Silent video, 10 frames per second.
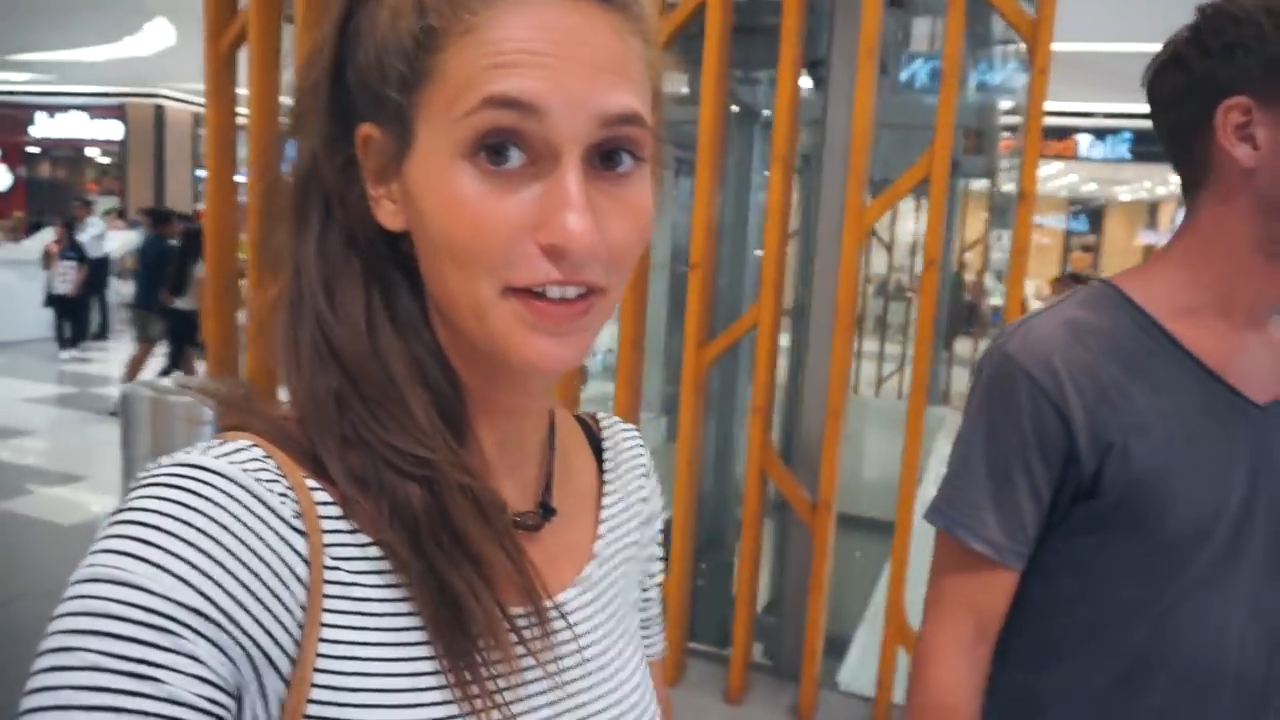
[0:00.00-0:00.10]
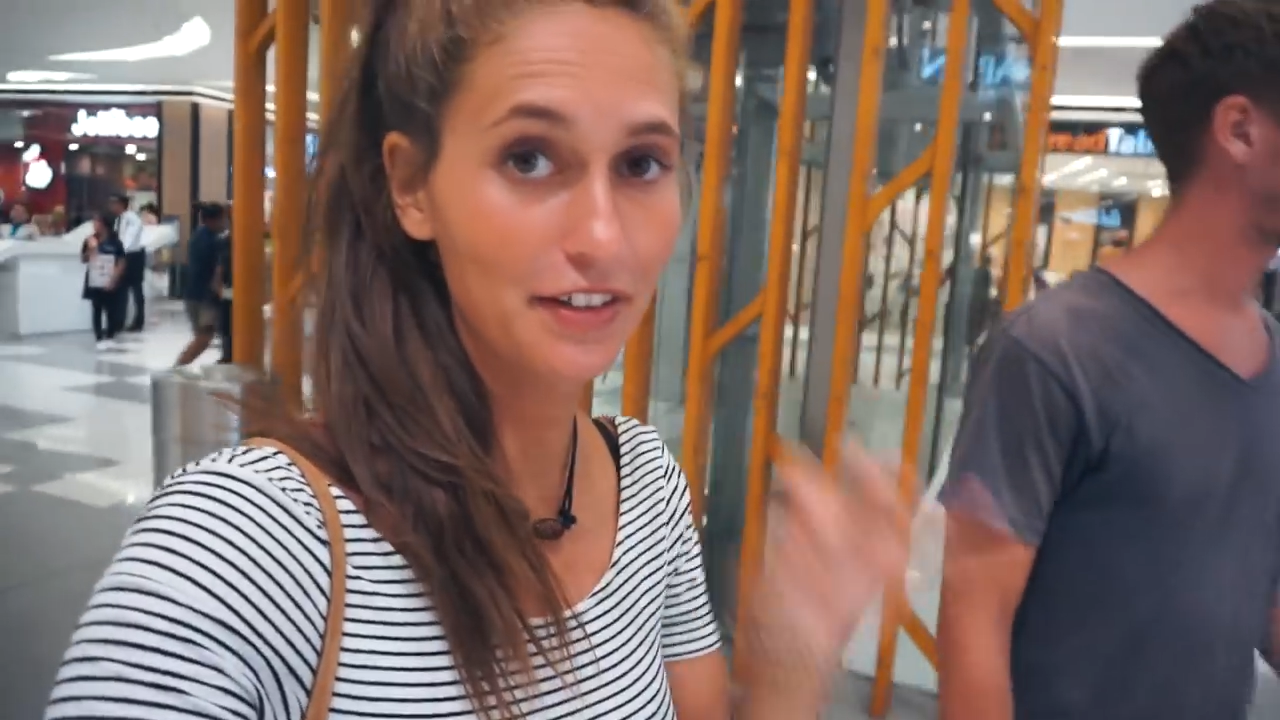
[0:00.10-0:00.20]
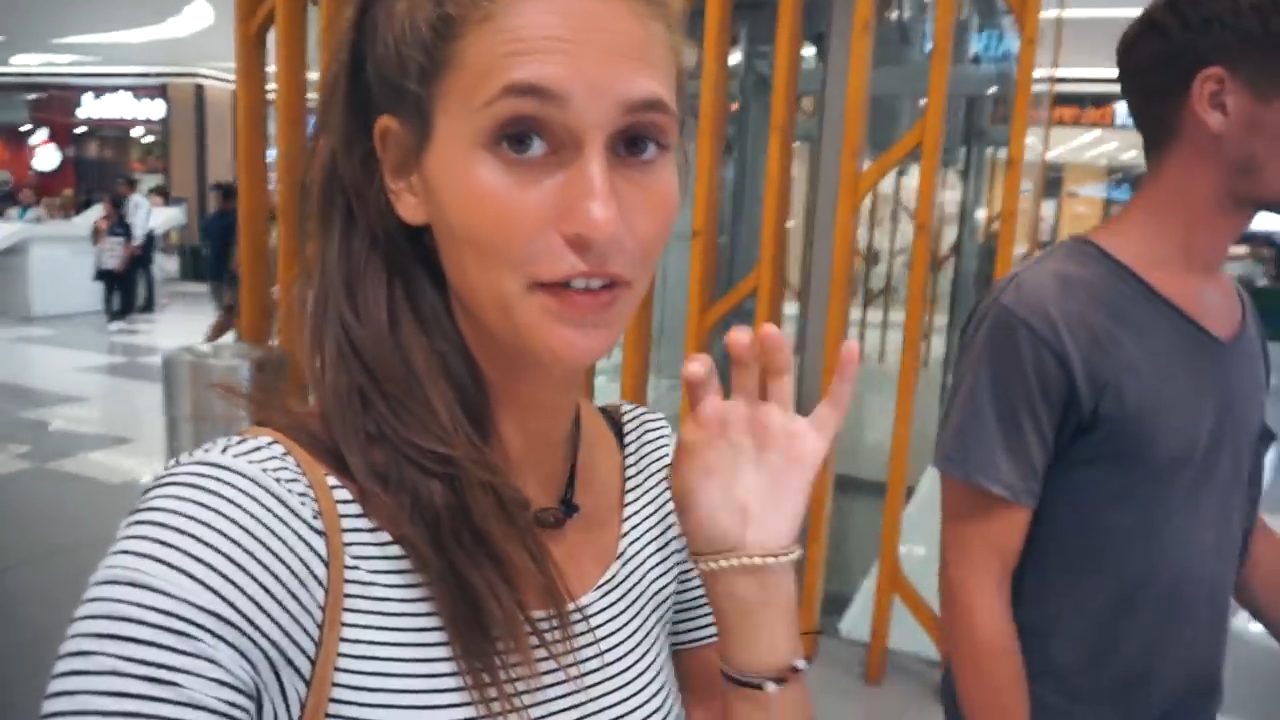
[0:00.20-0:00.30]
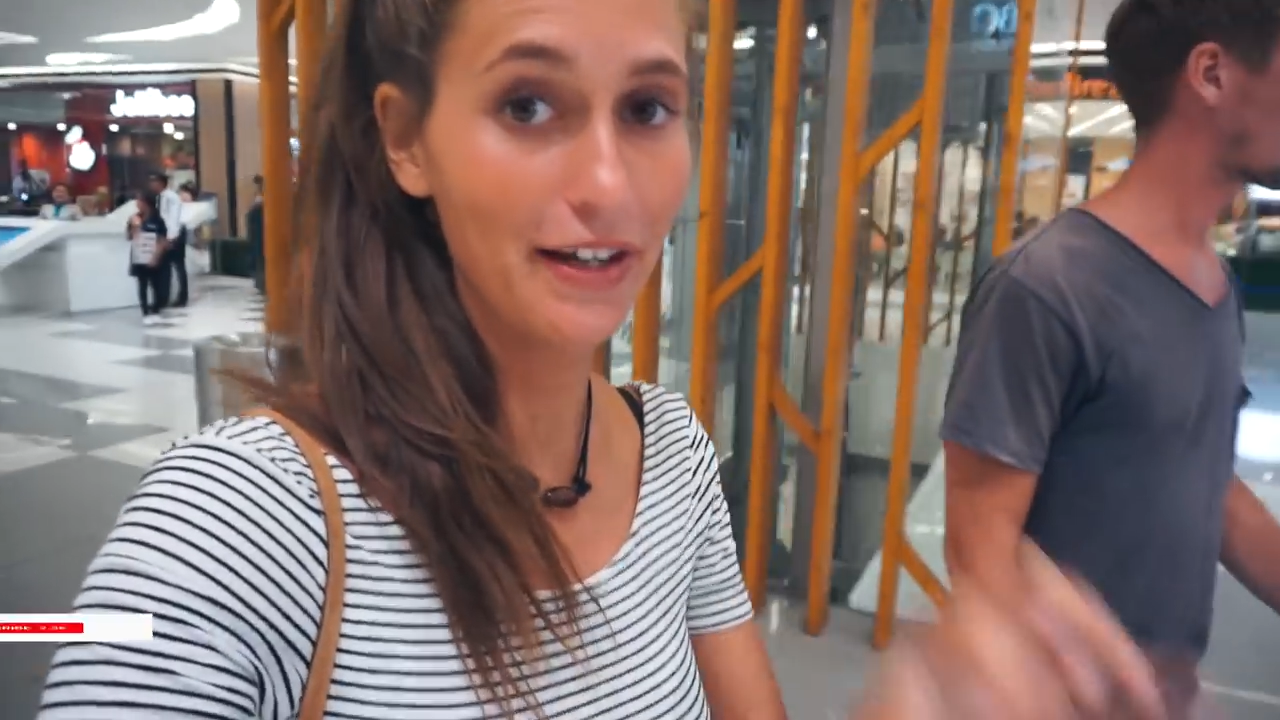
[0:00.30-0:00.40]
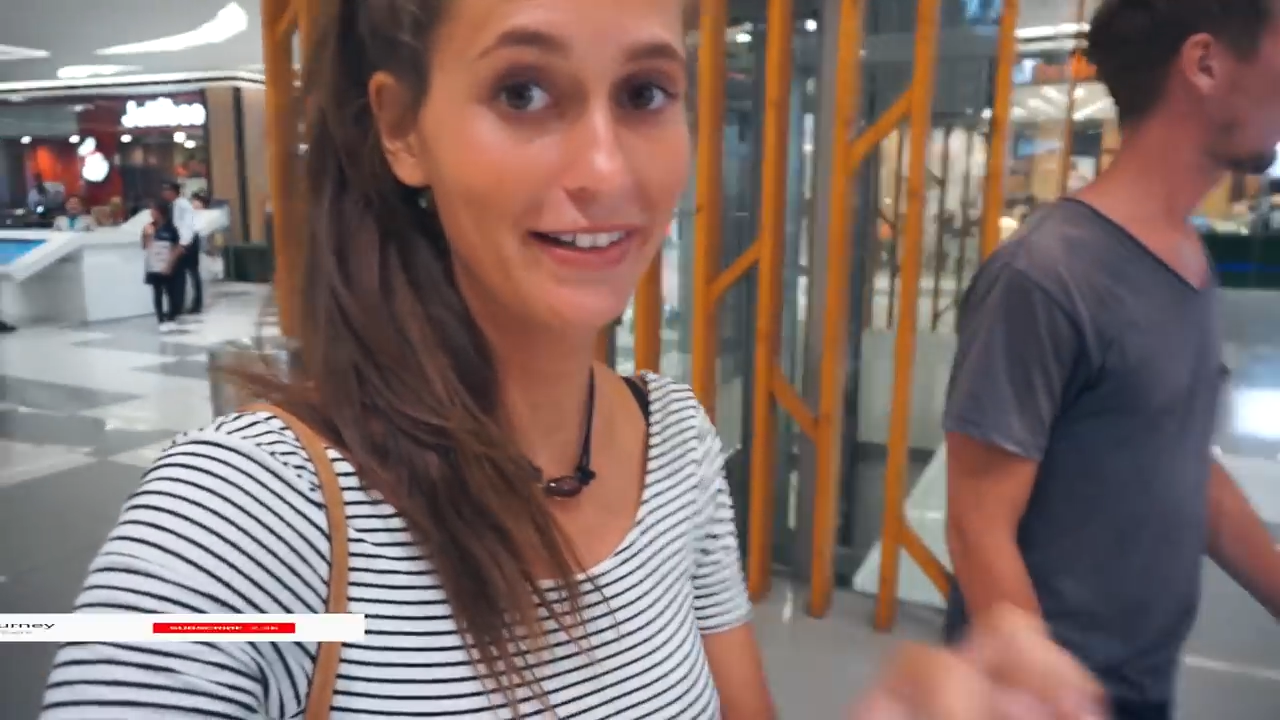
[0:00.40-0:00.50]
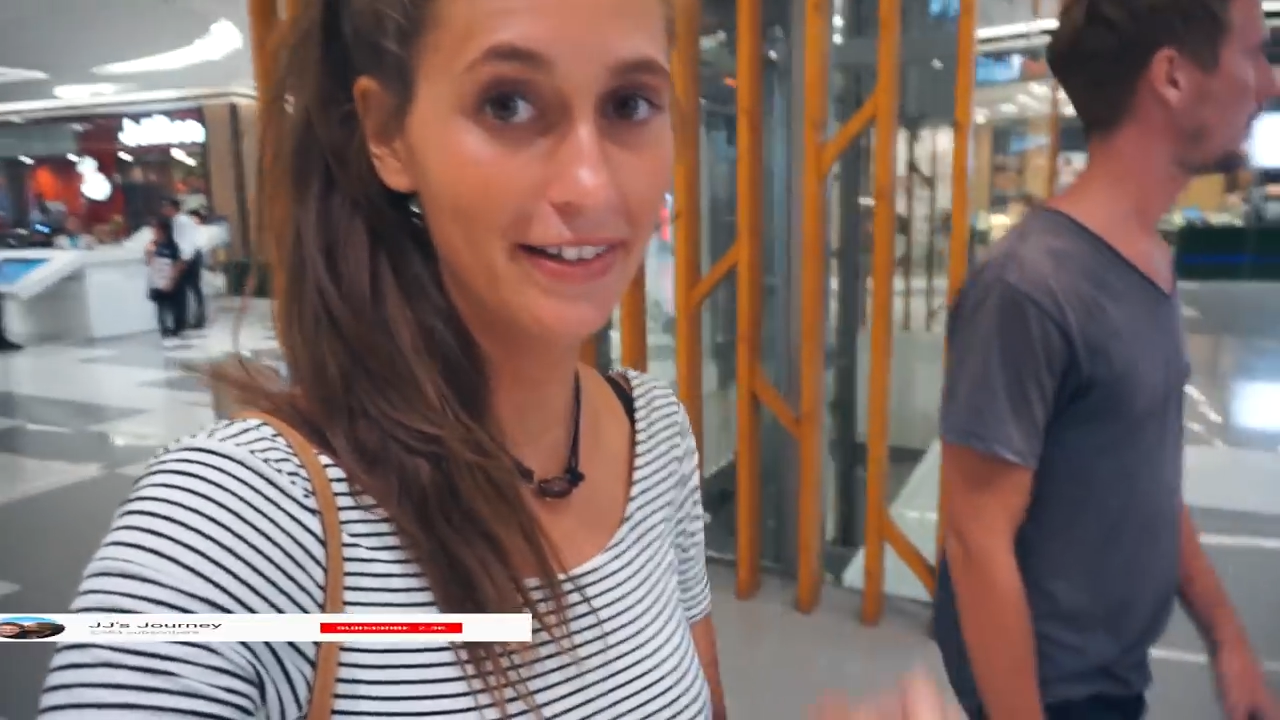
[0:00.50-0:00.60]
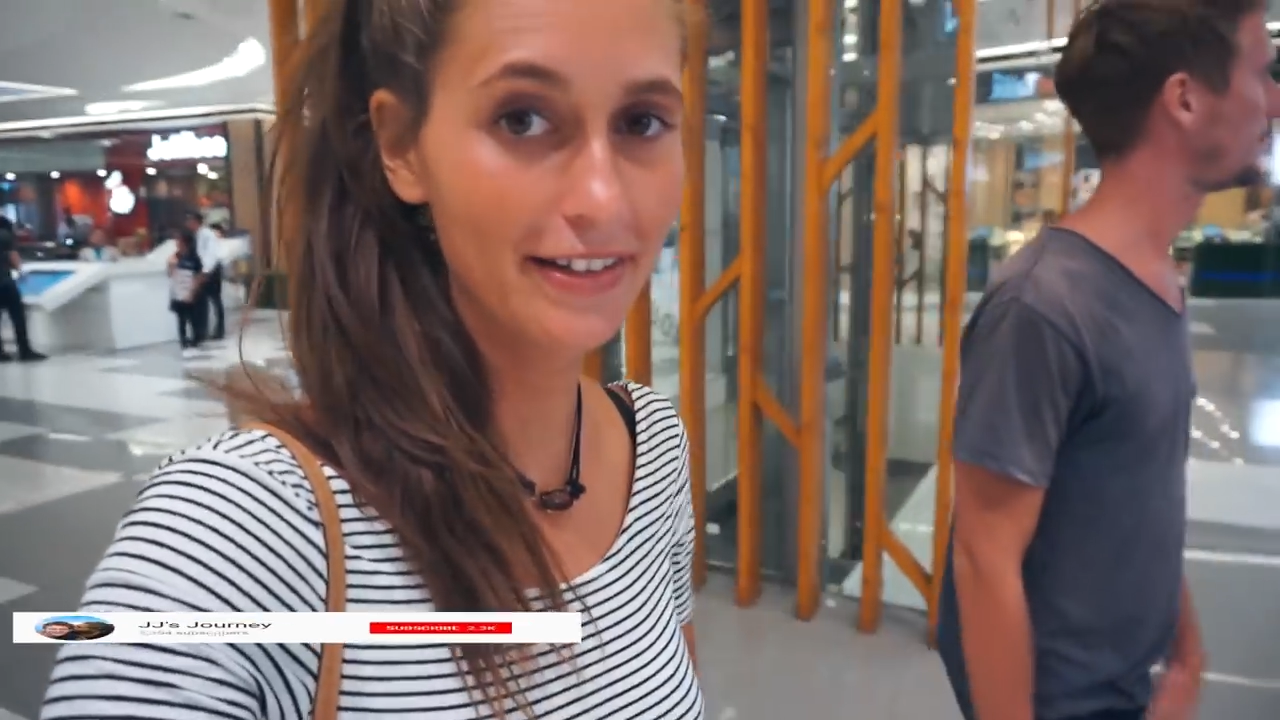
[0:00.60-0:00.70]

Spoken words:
was crazy.